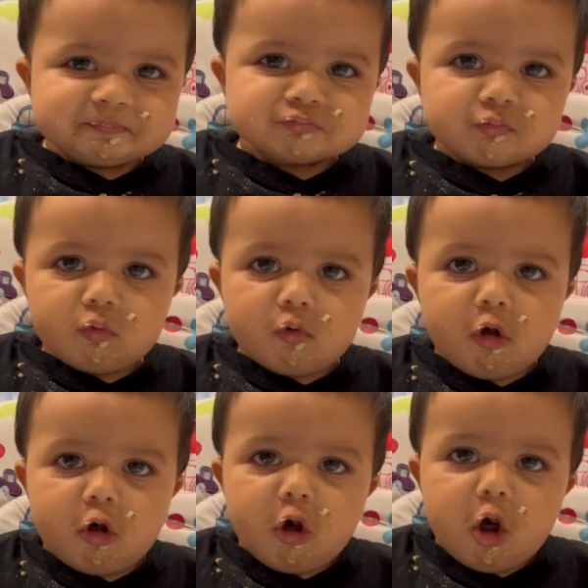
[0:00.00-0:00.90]
In
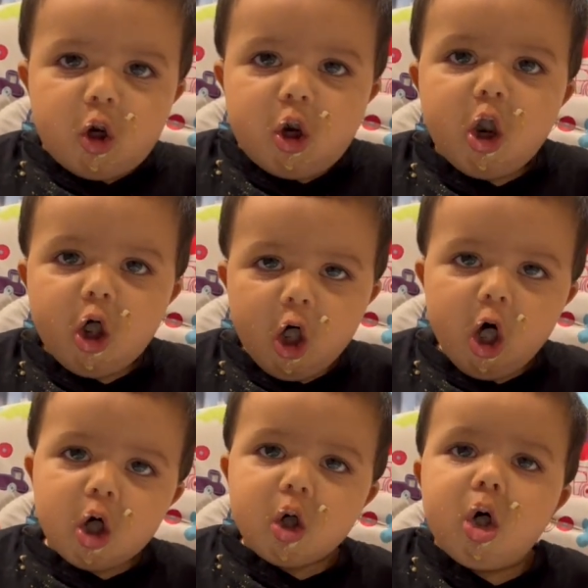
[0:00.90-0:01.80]
fact,
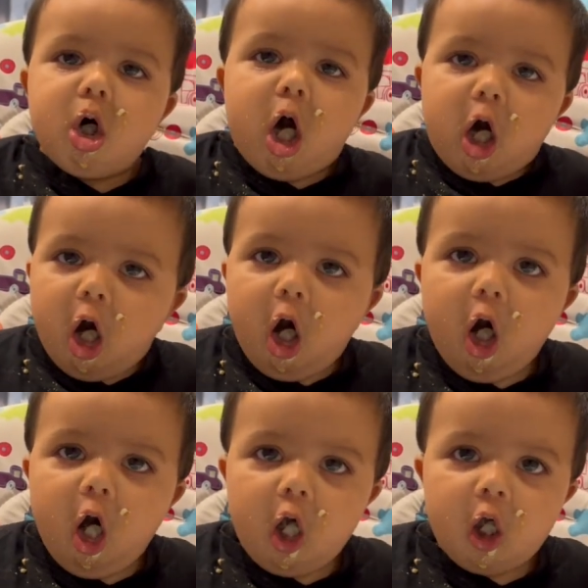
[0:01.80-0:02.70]
gagging is
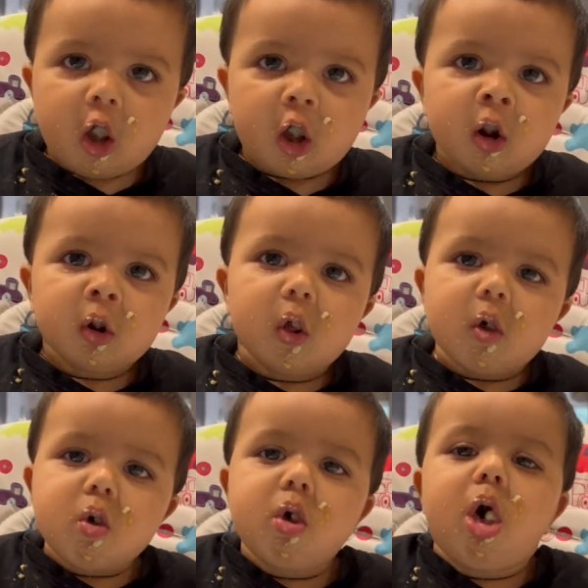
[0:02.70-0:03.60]
normal.
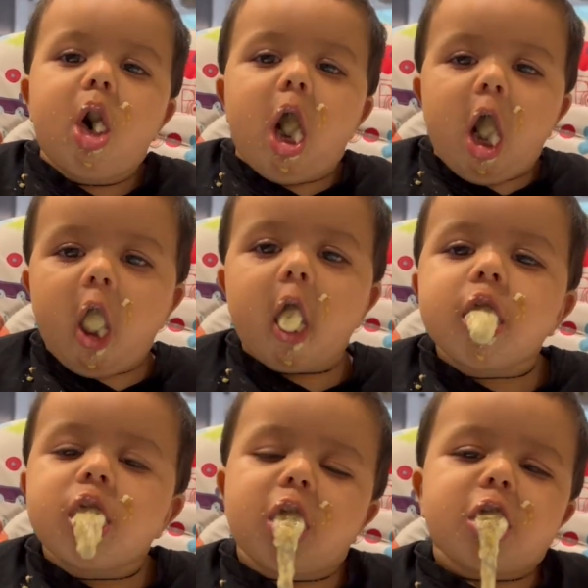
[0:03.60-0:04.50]
All babies
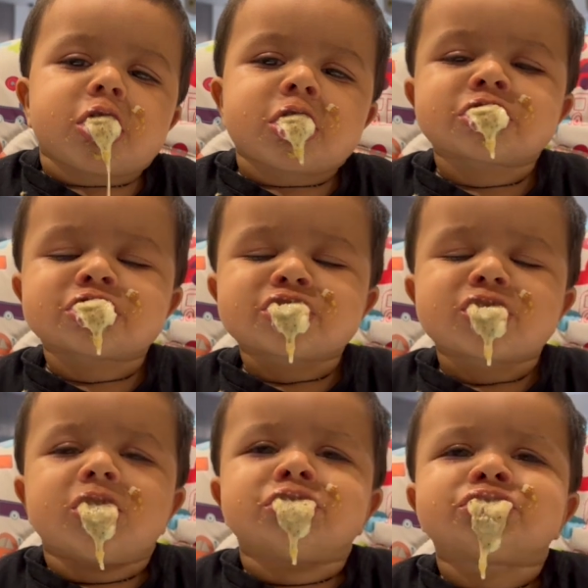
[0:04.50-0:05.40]
gag.
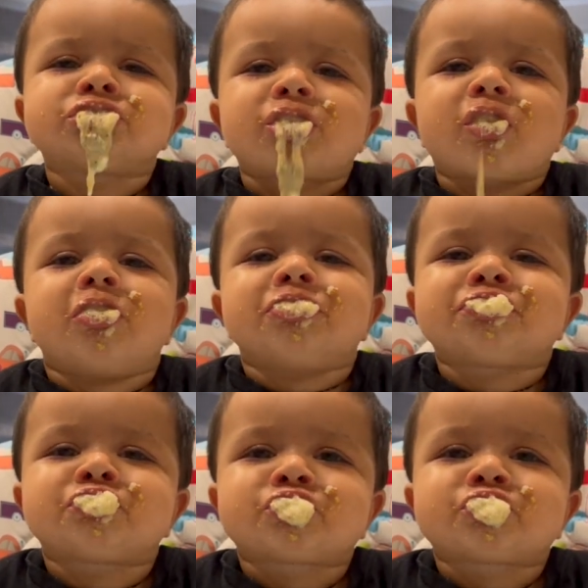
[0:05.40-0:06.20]
Some gag more,